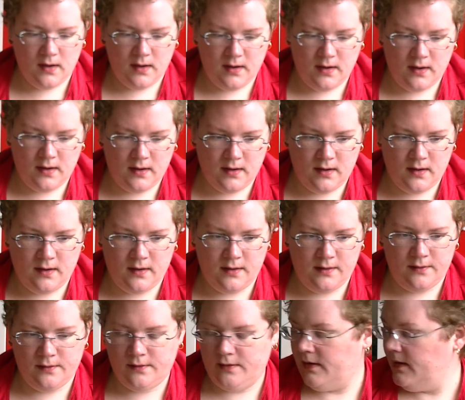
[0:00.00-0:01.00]

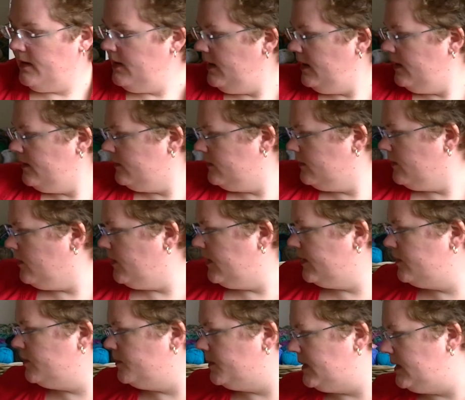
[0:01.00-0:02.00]
and it's going
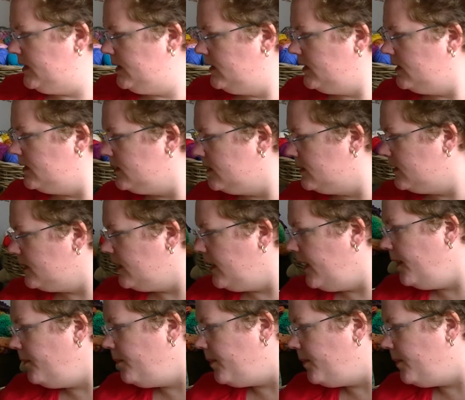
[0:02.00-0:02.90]
to be a